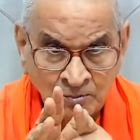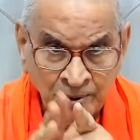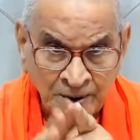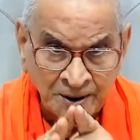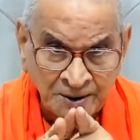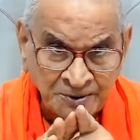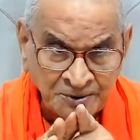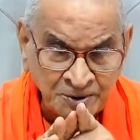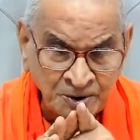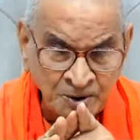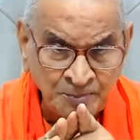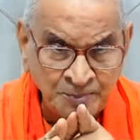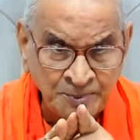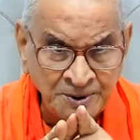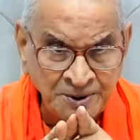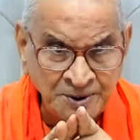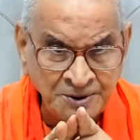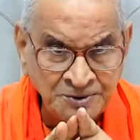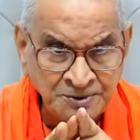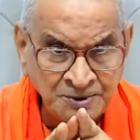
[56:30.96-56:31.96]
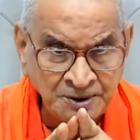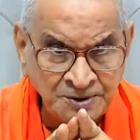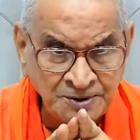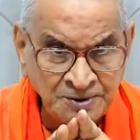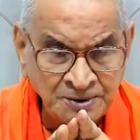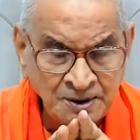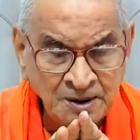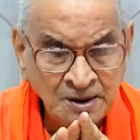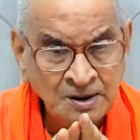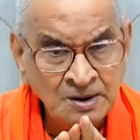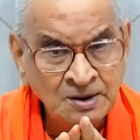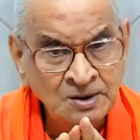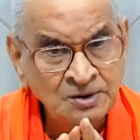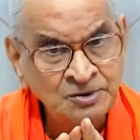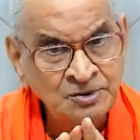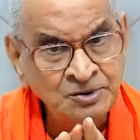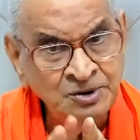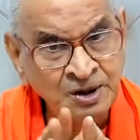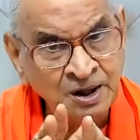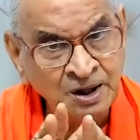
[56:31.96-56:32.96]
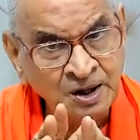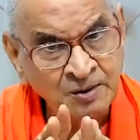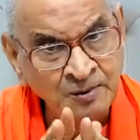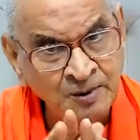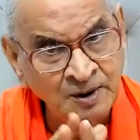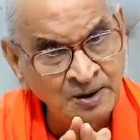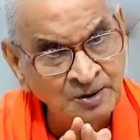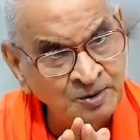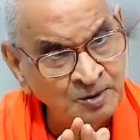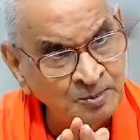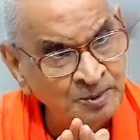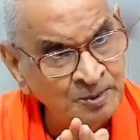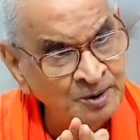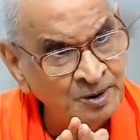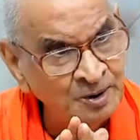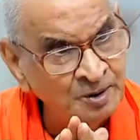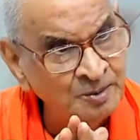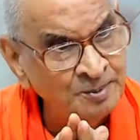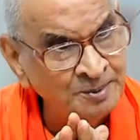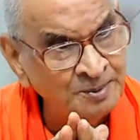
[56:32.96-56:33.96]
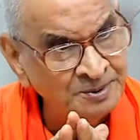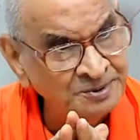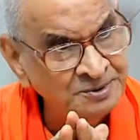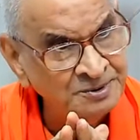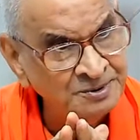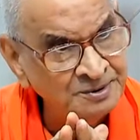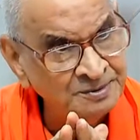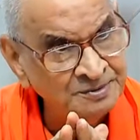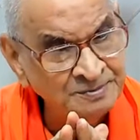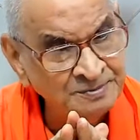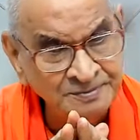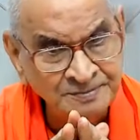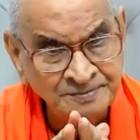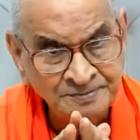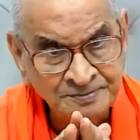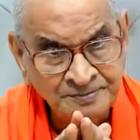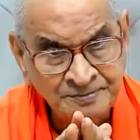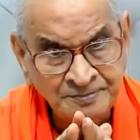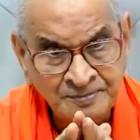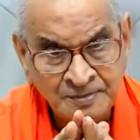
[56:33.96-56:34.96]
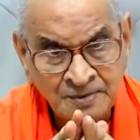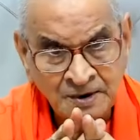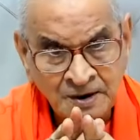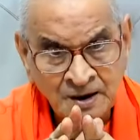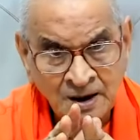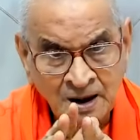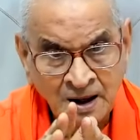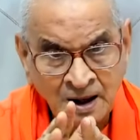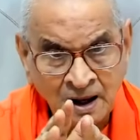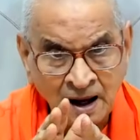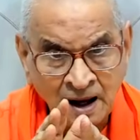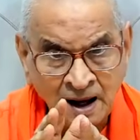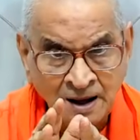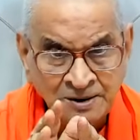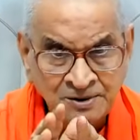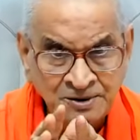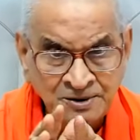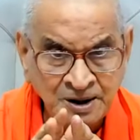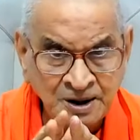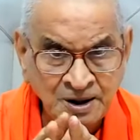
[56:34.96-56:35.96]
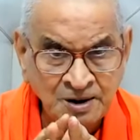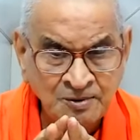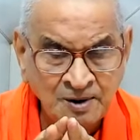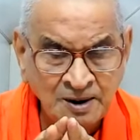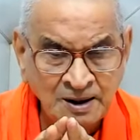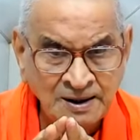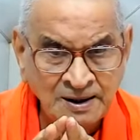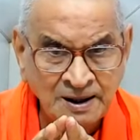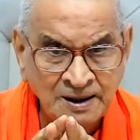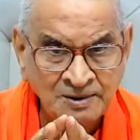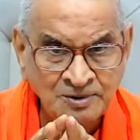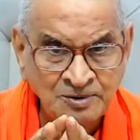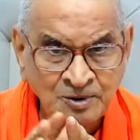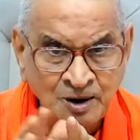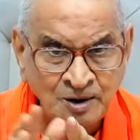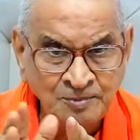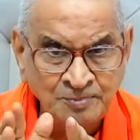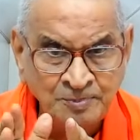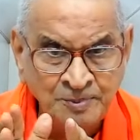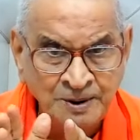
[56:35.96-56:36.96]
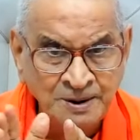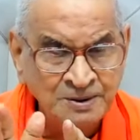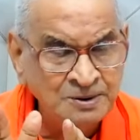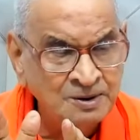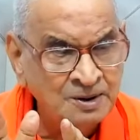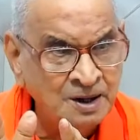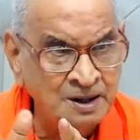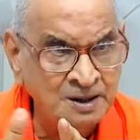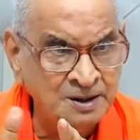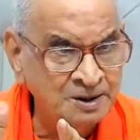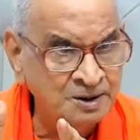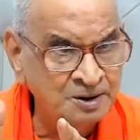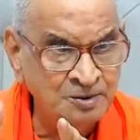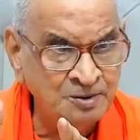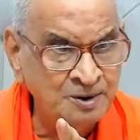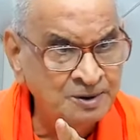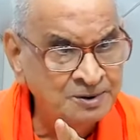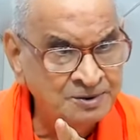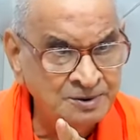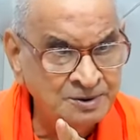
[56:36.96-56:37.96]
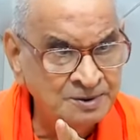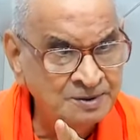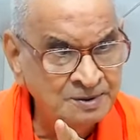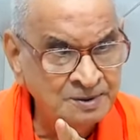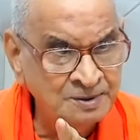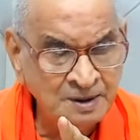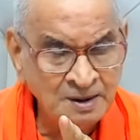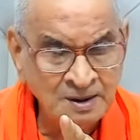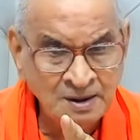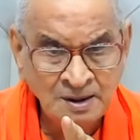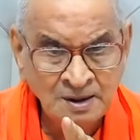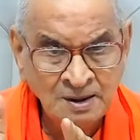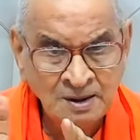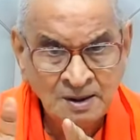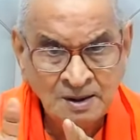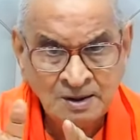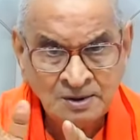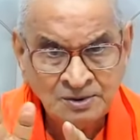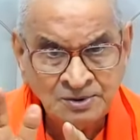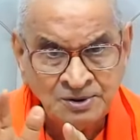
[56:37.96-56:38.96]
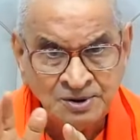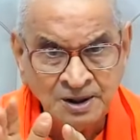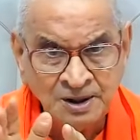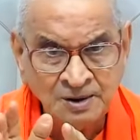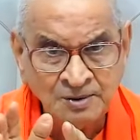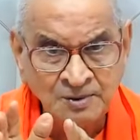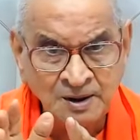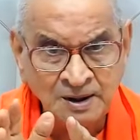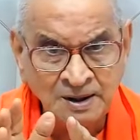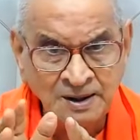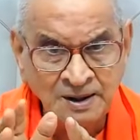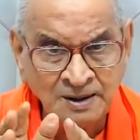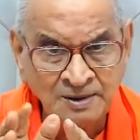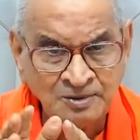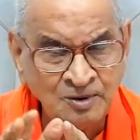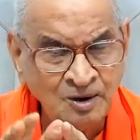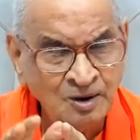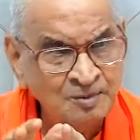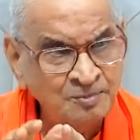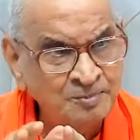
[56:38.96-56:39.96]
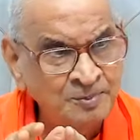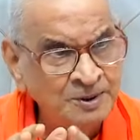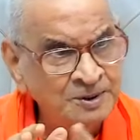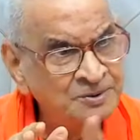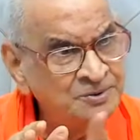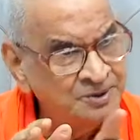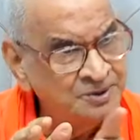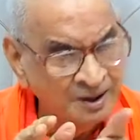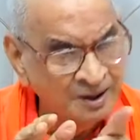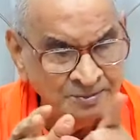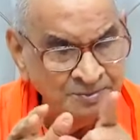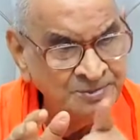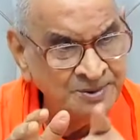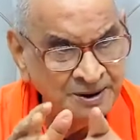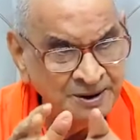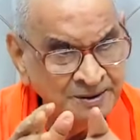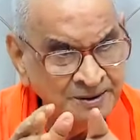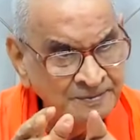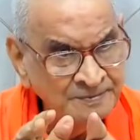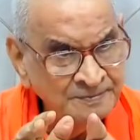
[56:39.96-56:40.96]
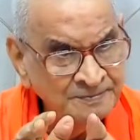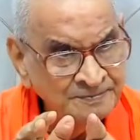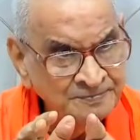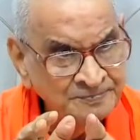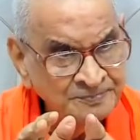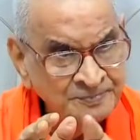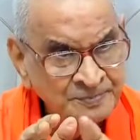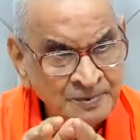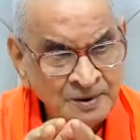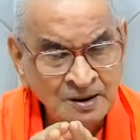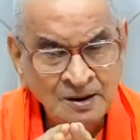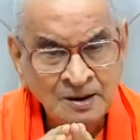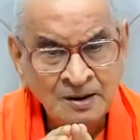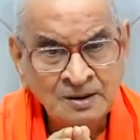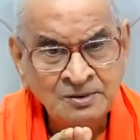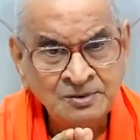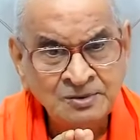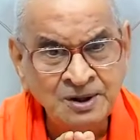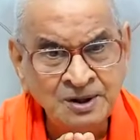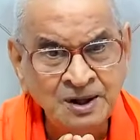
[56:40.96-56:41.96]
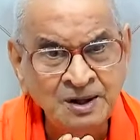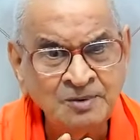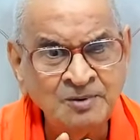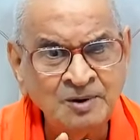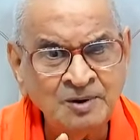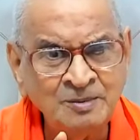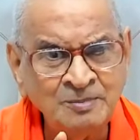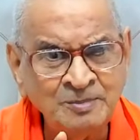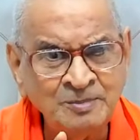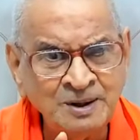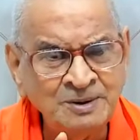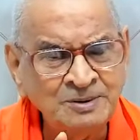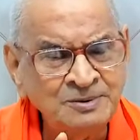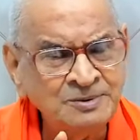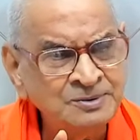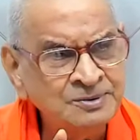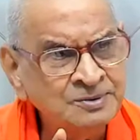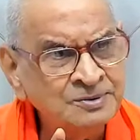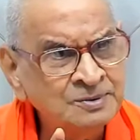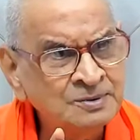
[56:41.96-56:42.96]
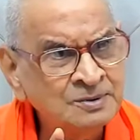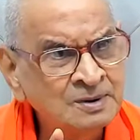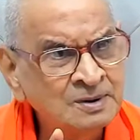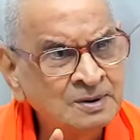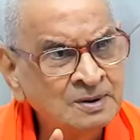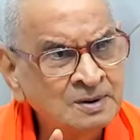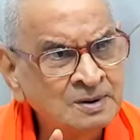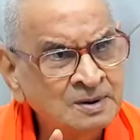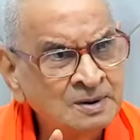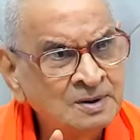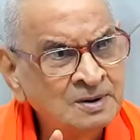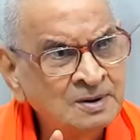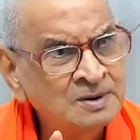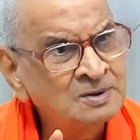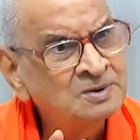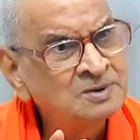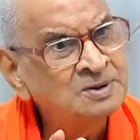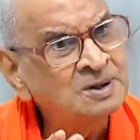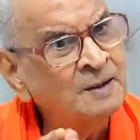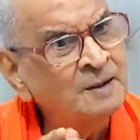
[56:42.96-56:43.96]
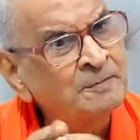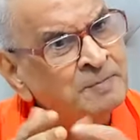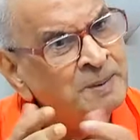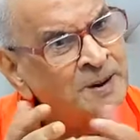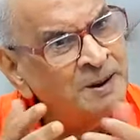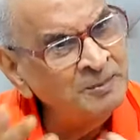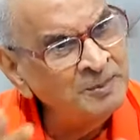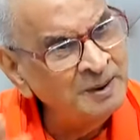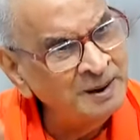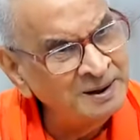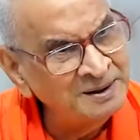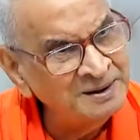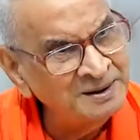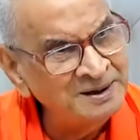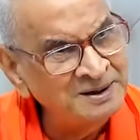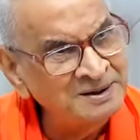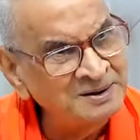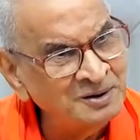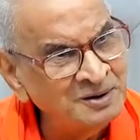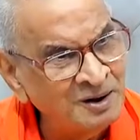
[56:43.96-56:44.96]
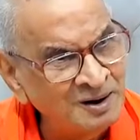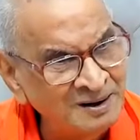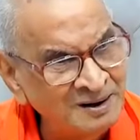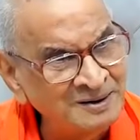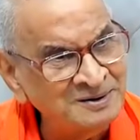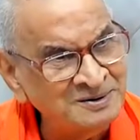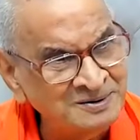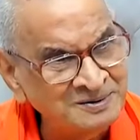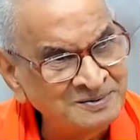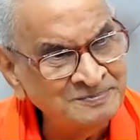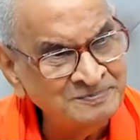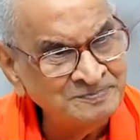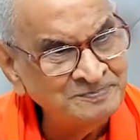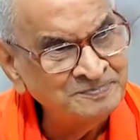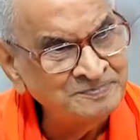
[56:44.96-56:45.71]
Prashnopanishad, sequel to Mundakupanishad. And sequel does not mean continuation. Sequel does not mean same thing. Sequel means supplementary knowledge.